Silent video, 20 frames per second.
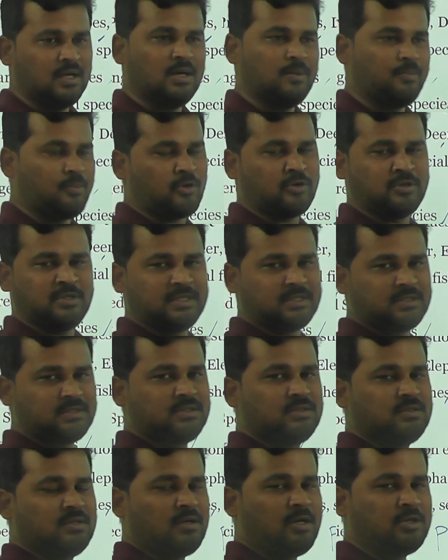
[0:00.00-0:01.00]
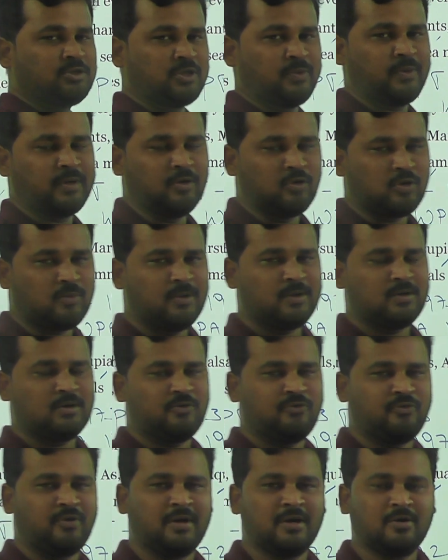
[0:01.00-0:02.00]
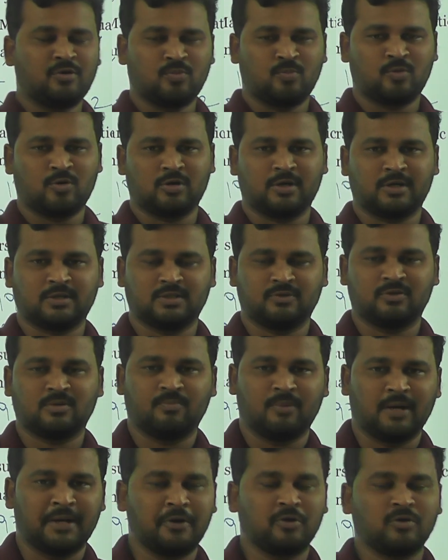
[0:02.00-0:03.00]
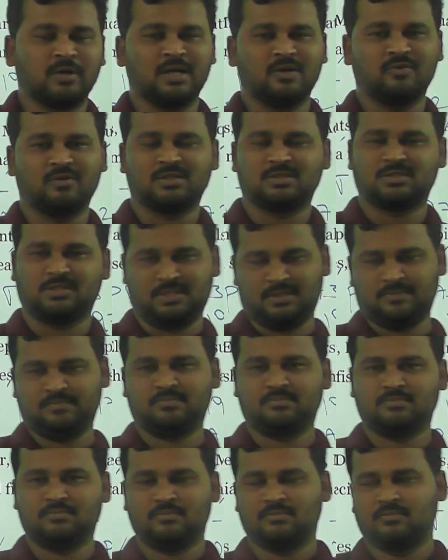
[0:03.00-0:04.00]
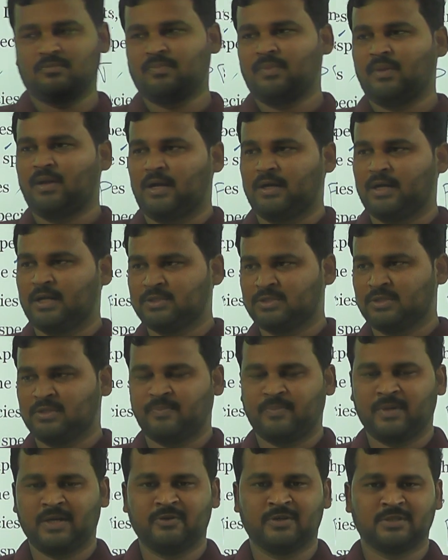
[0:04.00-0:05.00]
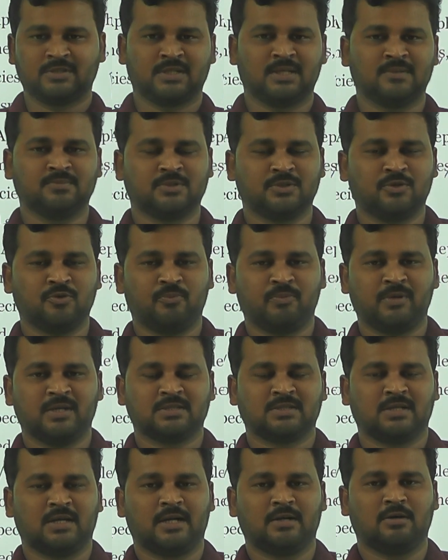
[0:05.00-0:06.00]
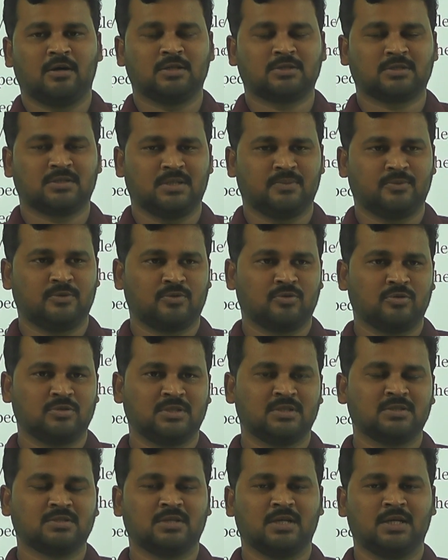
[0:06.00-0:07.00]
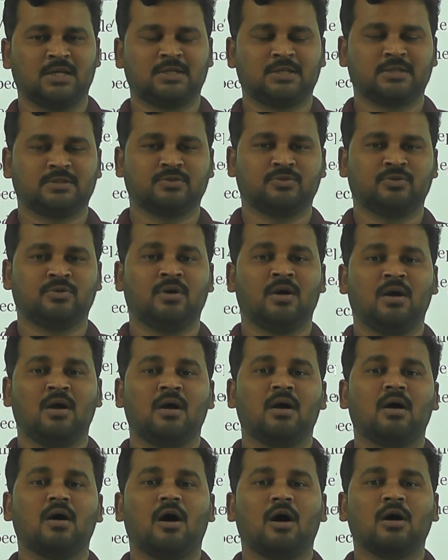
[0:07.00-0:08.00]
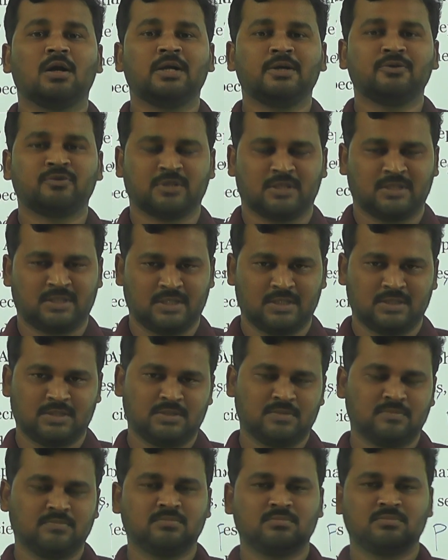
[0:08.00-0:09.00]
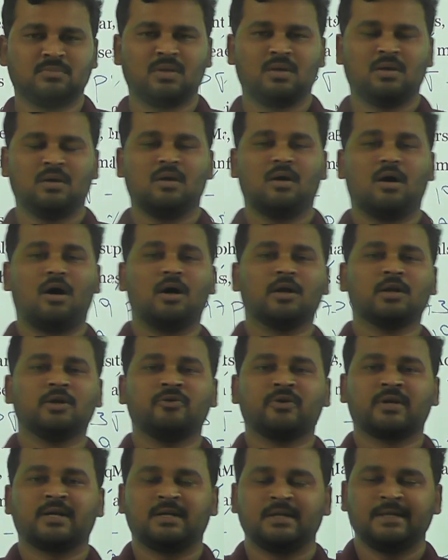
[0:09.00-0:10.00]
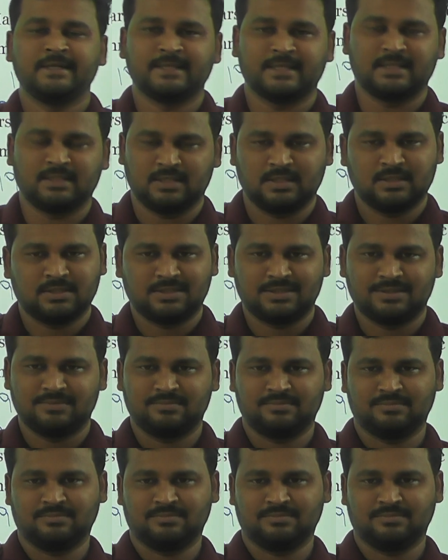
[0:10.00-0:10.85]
projects launched by government of India to protect our biodiversity. And also the previous times UPSC had asked about questions related to olive turtles, olive ridley turtles.